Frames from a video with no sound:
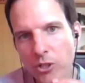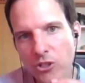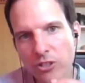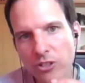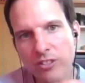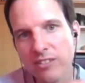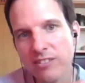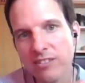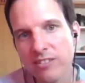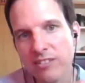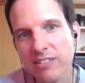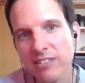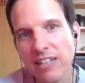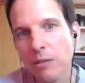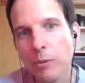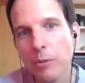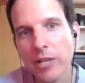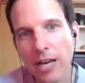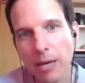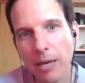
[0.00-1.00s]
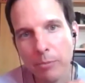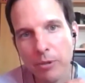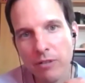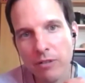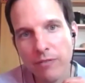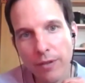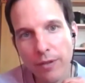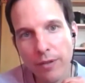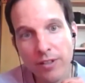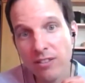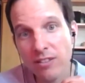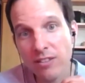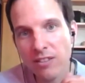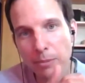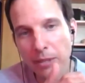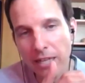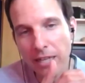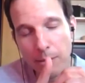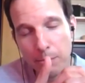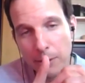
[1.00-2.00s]
is exactly what happened with
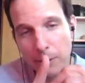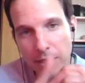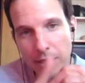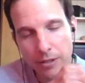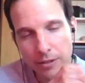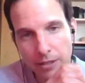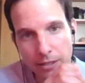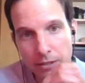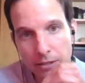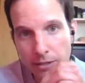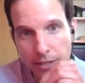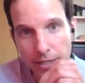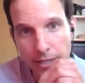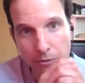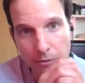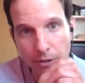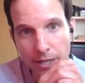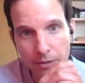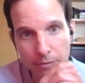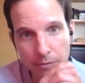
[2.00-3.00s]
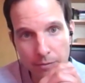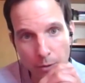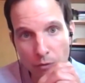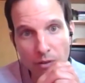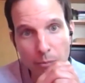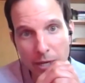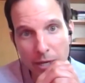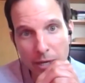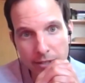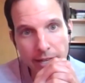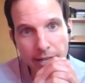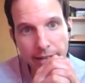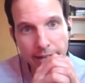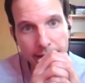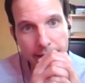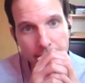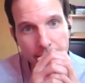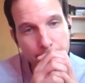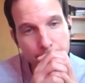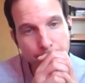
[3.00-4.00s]
TCP/IP and the internet, right, over many decades.